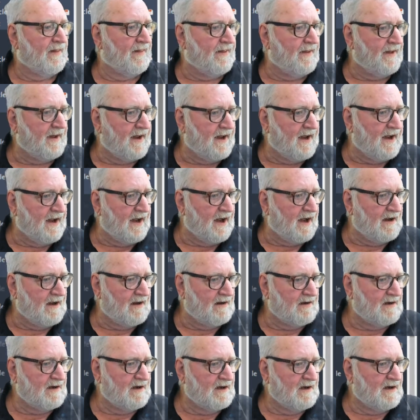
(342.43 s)
there.
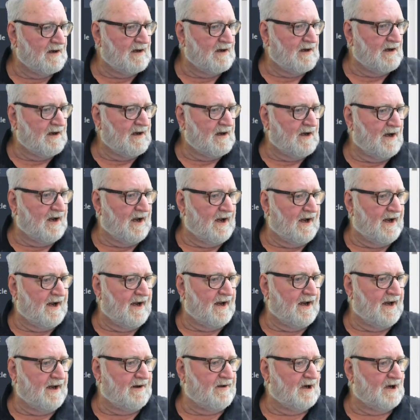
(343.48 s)

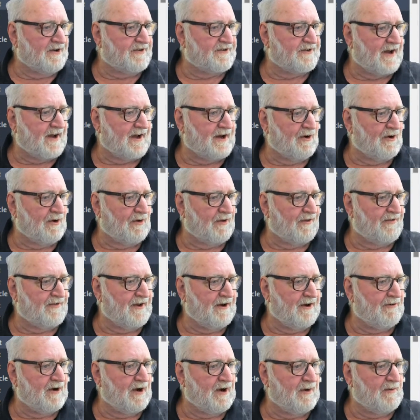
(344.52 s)
And stakeholder
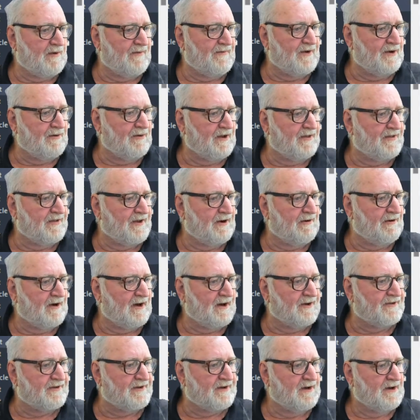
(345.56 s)
theory, reviewing theory
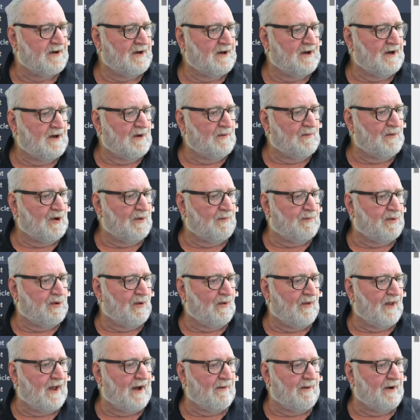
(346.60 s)
list. We'll
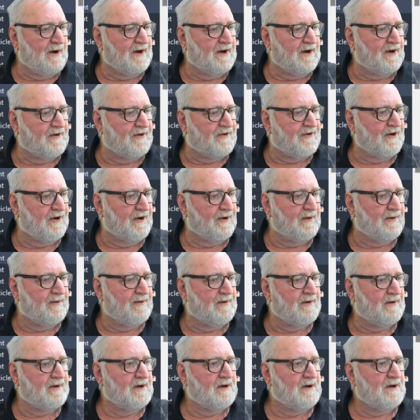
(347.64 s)
pull that one in too.
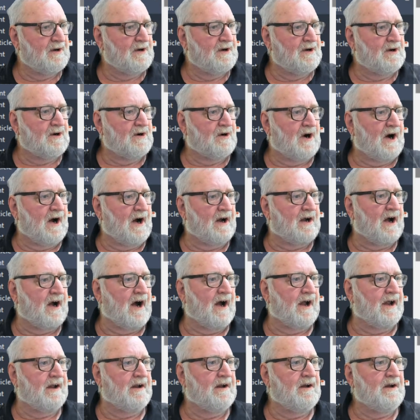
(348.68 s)

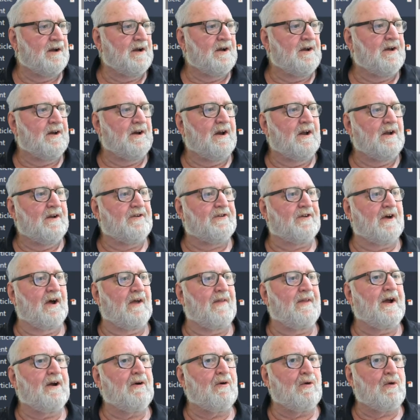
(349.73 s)
Okay, so
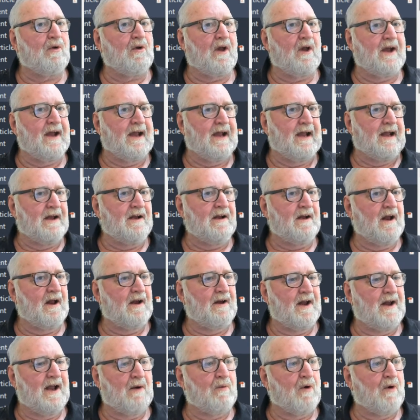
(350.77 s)
they're all in.
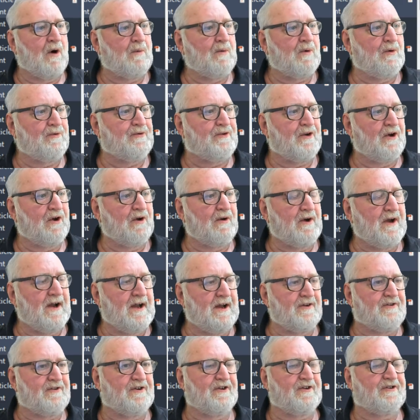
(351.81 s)
Now what we'll do
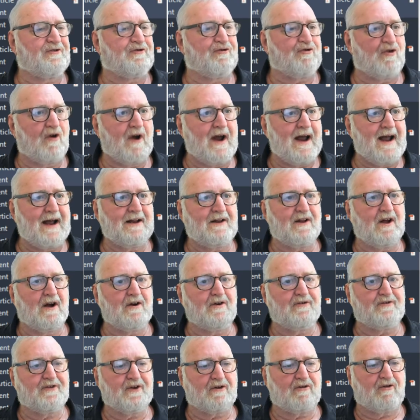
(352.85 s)
is just drag
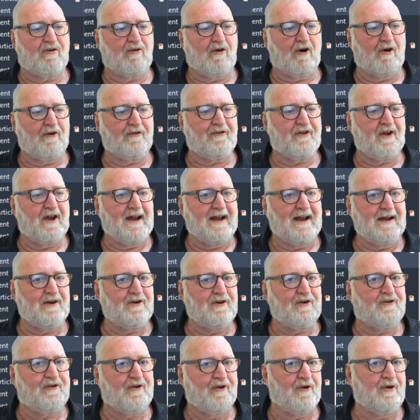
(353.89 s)
those across
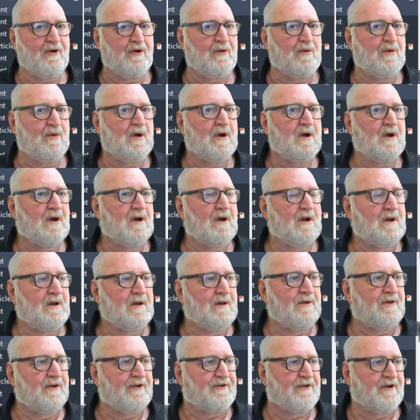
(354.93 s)
into
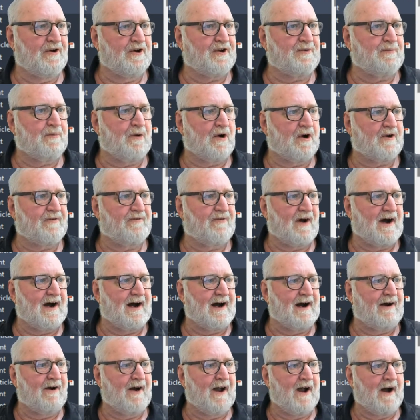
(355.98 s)
the search box for
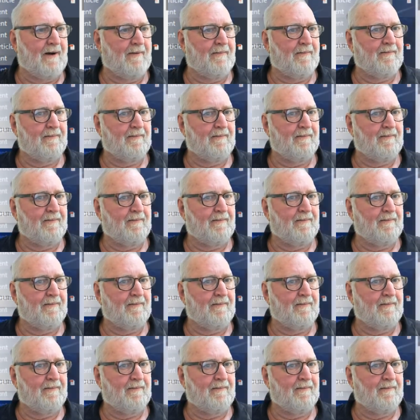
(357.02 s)
Aria,